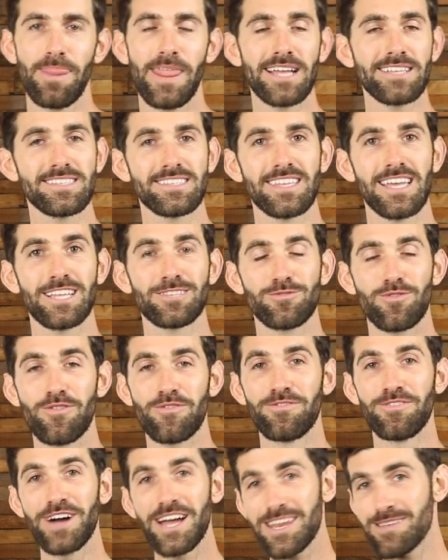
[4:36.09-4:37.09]
That stands for
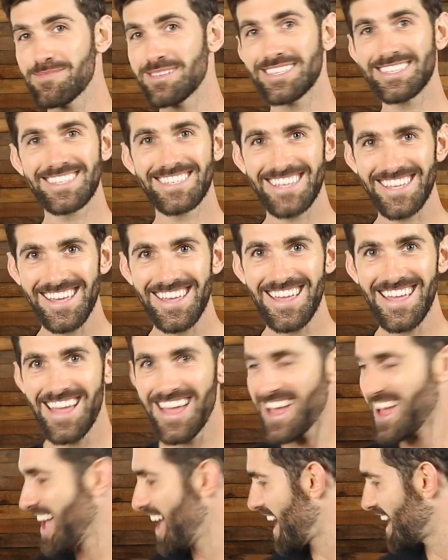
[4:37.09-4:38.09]
vitamin C
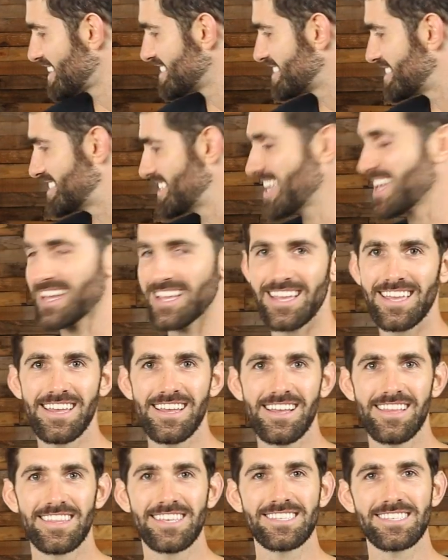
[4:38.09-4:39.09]
and zinc.
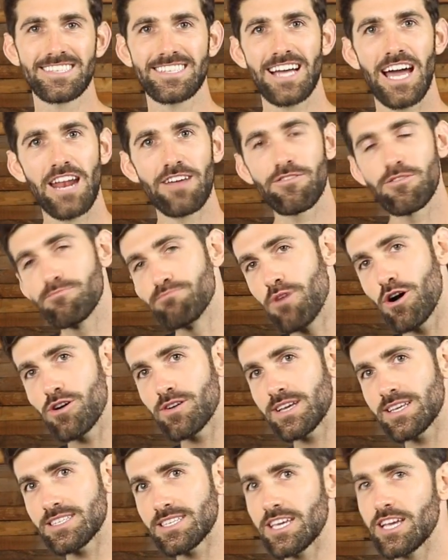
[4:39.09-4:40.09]
This is kind of a
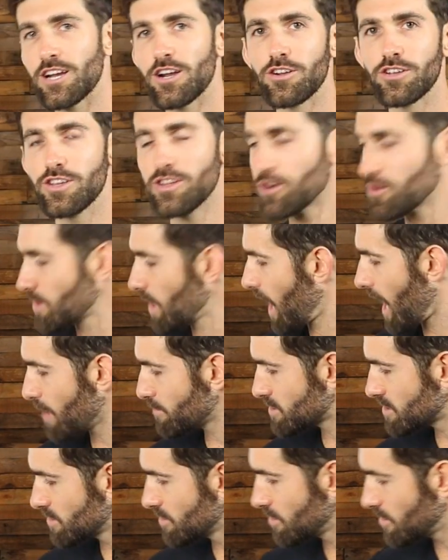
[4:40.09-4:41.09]
bonus here. You don't
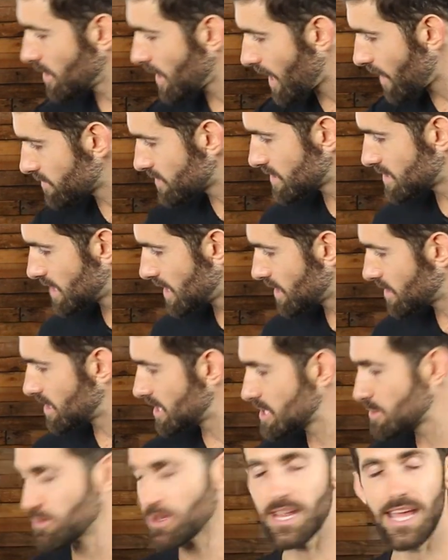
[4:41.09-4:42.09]
absolutely have to take
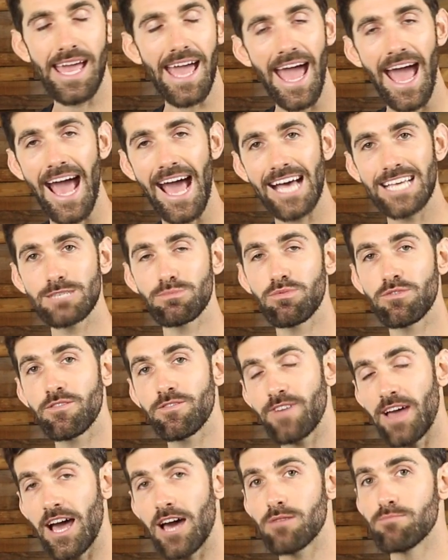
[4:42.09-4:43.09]
this, but it has been
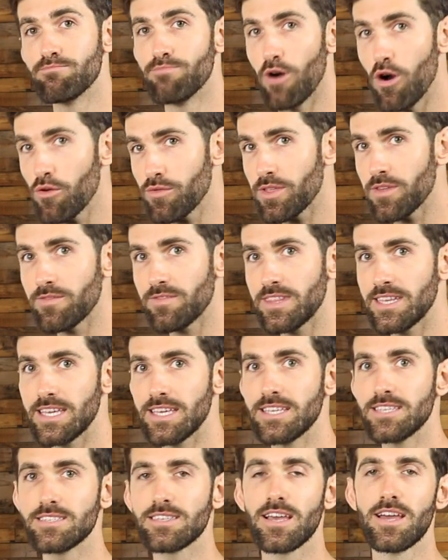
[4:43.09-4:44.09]
found both of
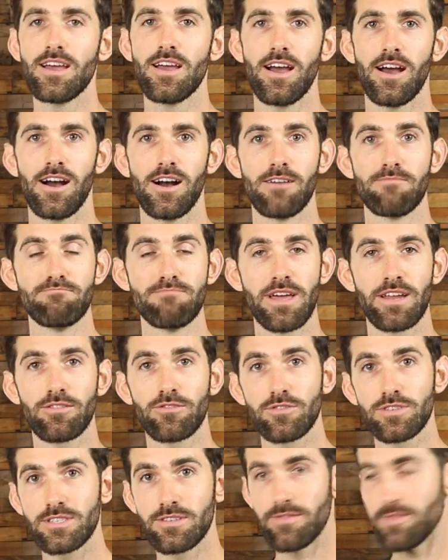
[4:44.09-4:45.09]
these
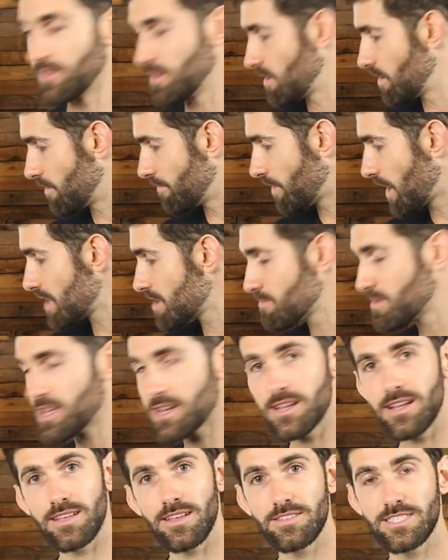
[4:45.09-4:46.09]
minerals, and
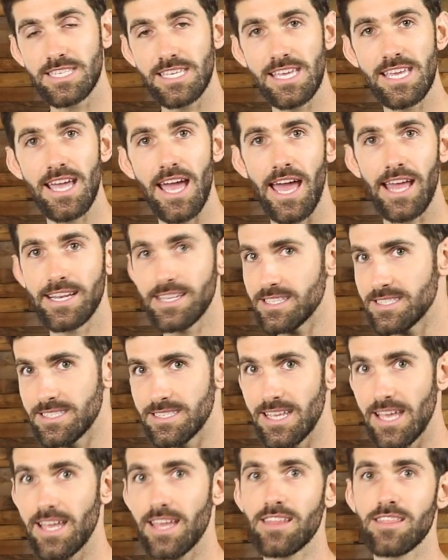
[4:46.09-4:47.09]
vitamin C and
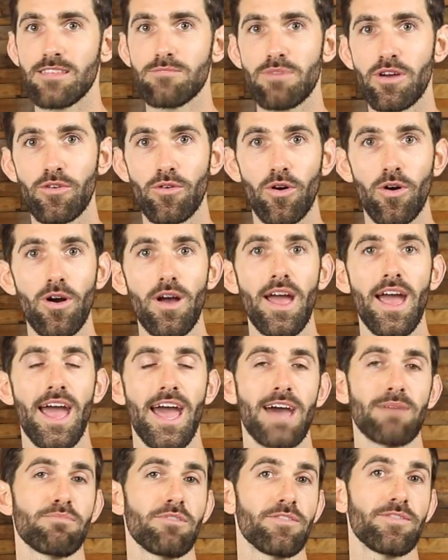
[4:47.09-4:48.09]
zinc, the mineral,
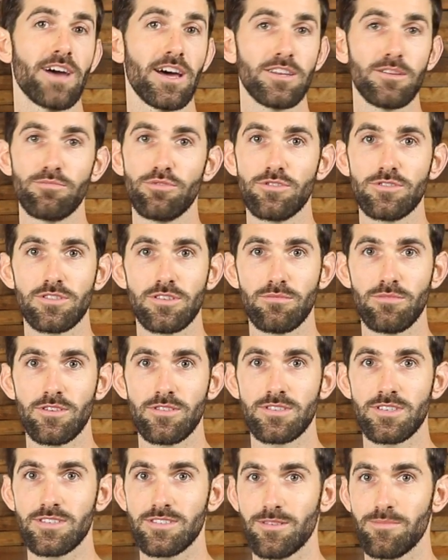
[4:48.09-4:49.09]
have been found to boost the
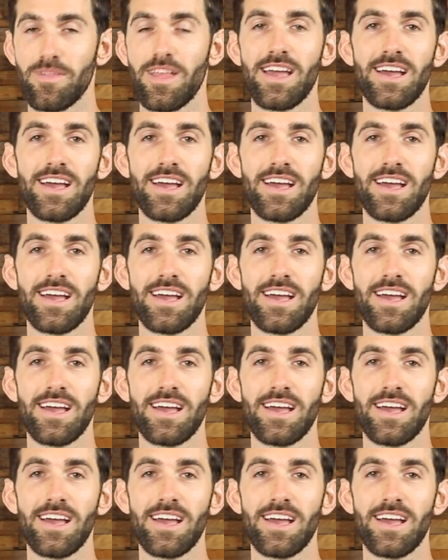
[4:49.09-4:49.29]
immune system.